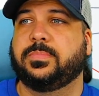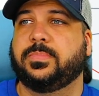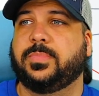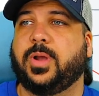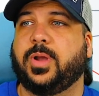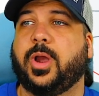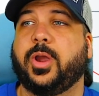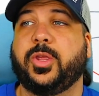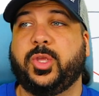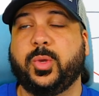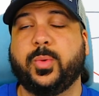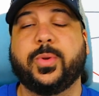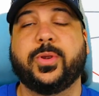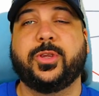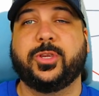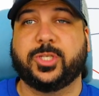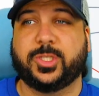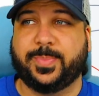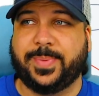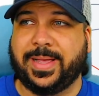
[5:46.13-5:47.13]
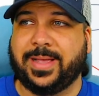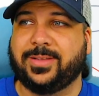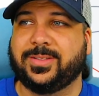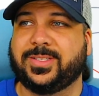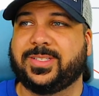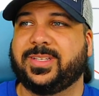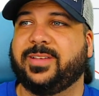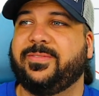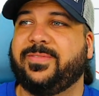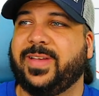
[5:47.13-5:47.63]
Are you or your
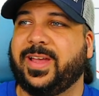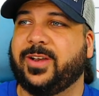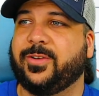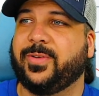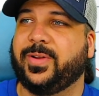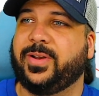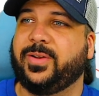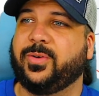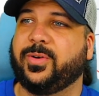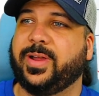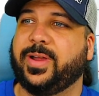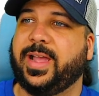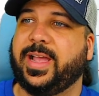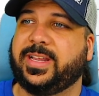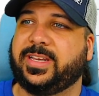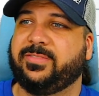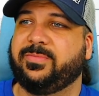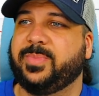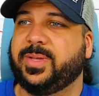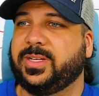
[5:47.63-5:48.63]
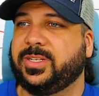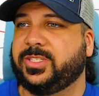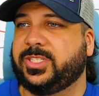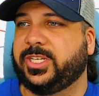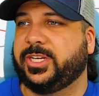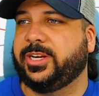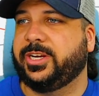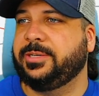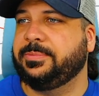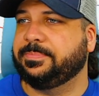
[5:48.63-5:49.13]
spouse a veteran or active
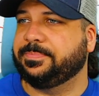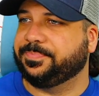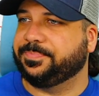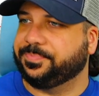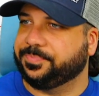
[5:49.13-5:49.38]
military?